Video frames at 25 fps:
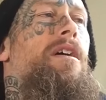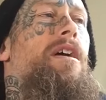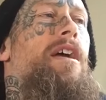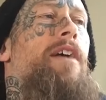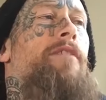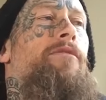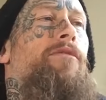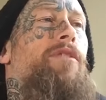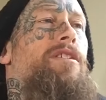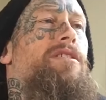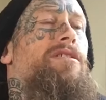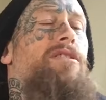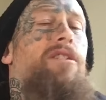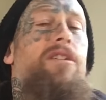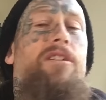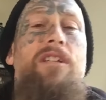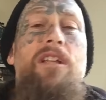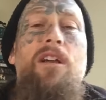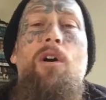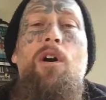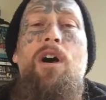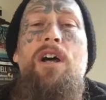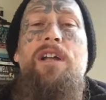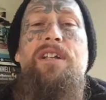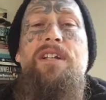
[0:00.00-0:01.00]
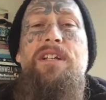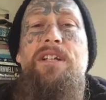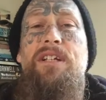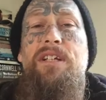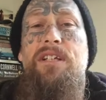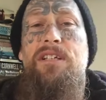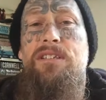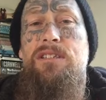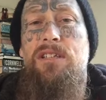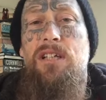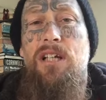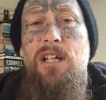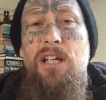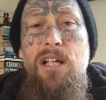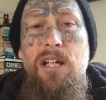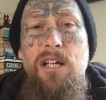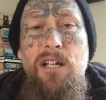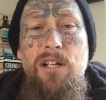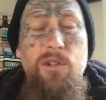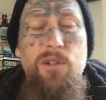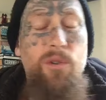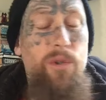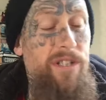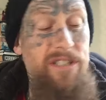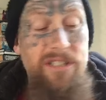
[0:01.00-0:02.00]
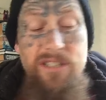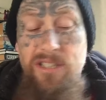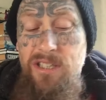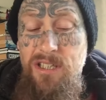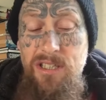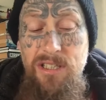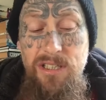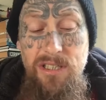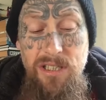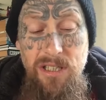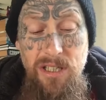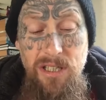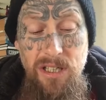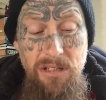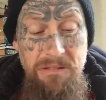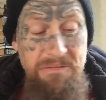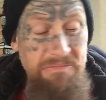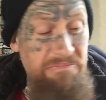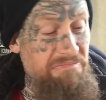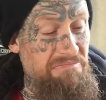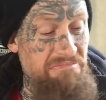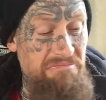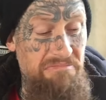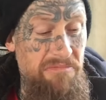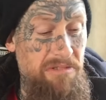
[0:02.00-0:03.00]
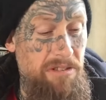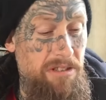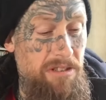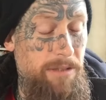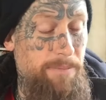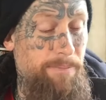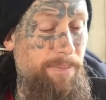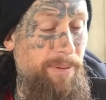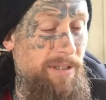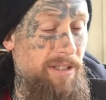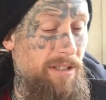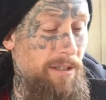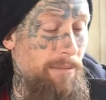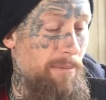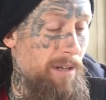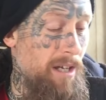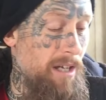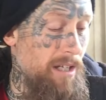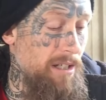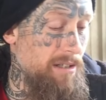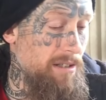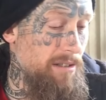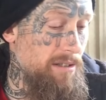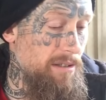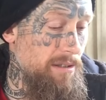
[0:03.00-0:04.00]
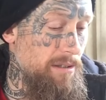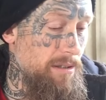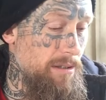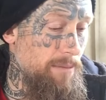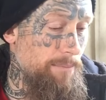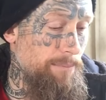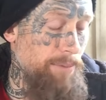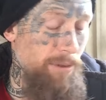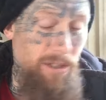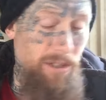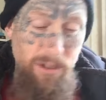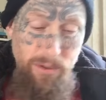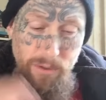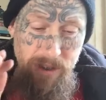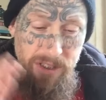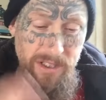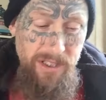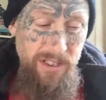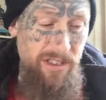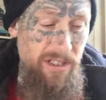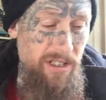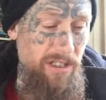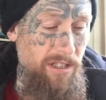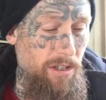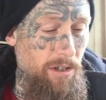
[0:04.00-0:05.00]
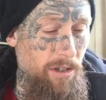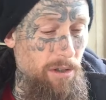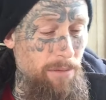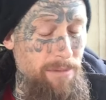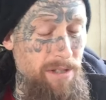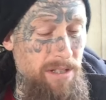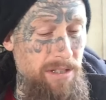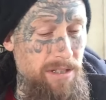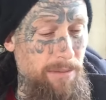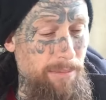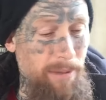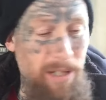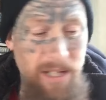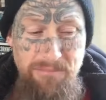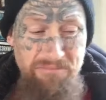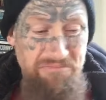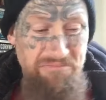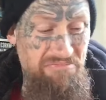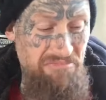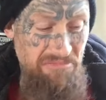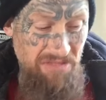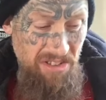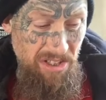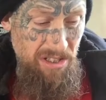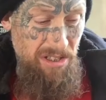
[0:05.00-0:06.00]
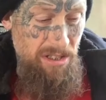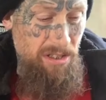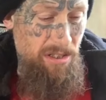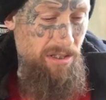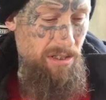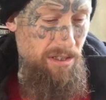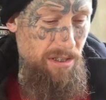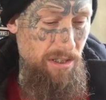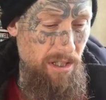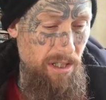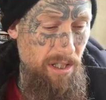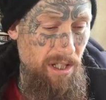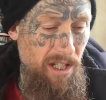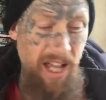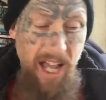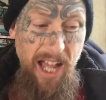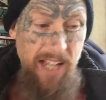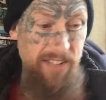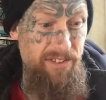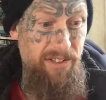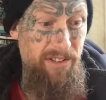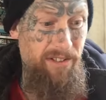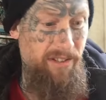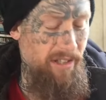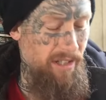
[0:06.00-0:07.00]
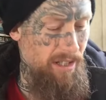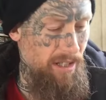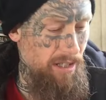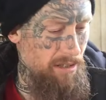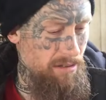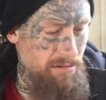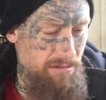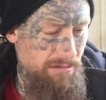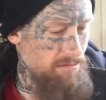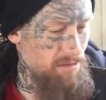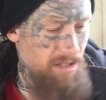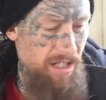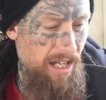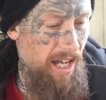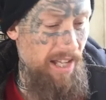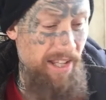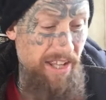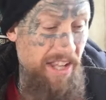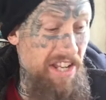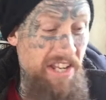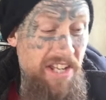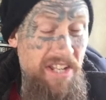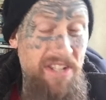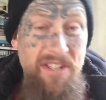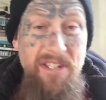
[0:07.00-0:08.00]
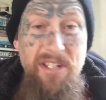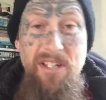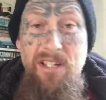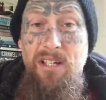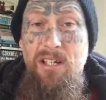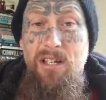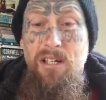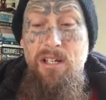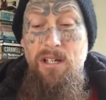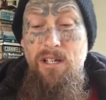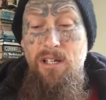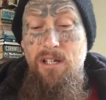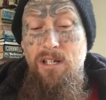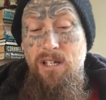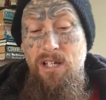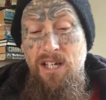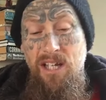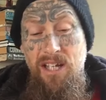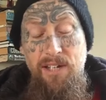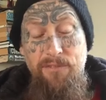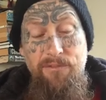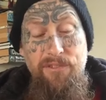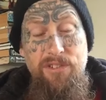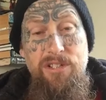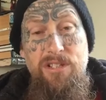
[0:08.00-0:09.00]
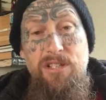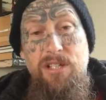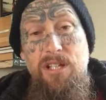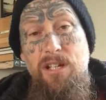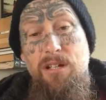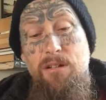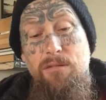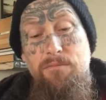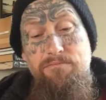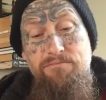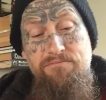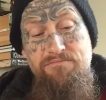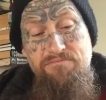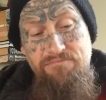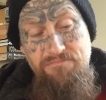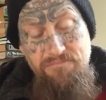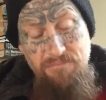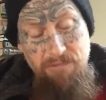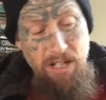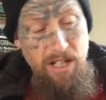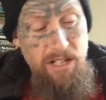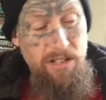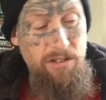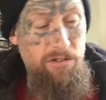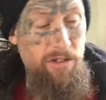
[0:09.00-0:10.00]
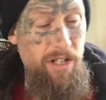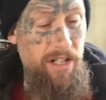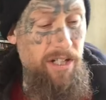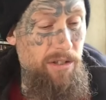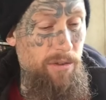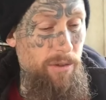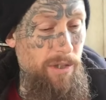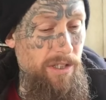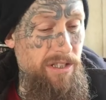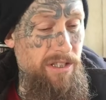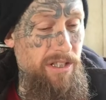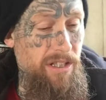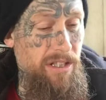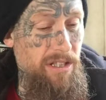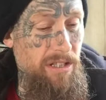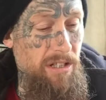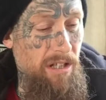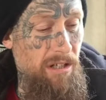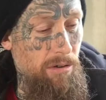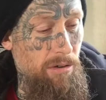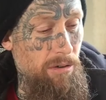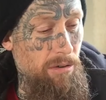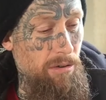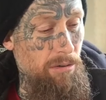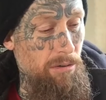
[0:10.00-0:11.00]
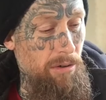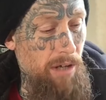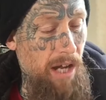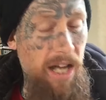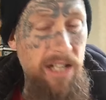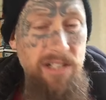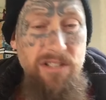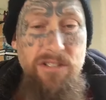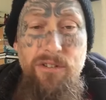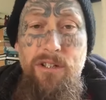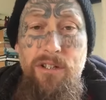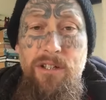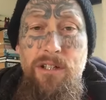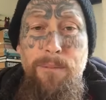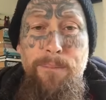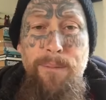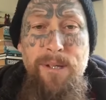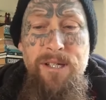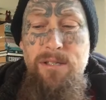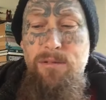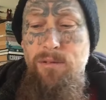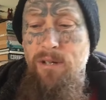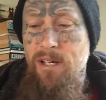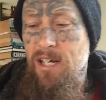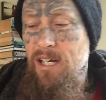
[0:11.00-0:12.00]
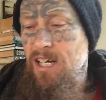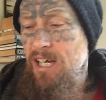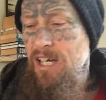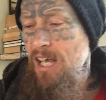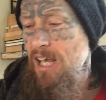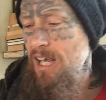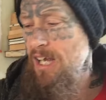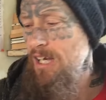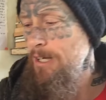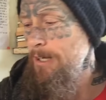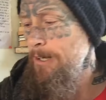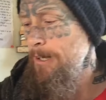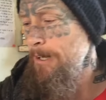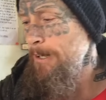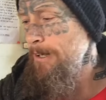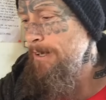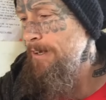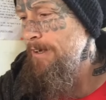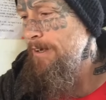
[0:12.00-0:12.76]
Everyone's got their ideas, questions, spit them out. Put the questions in the comments about this, other thing, anything. And if it's a great question, I'll answer it the best way I can.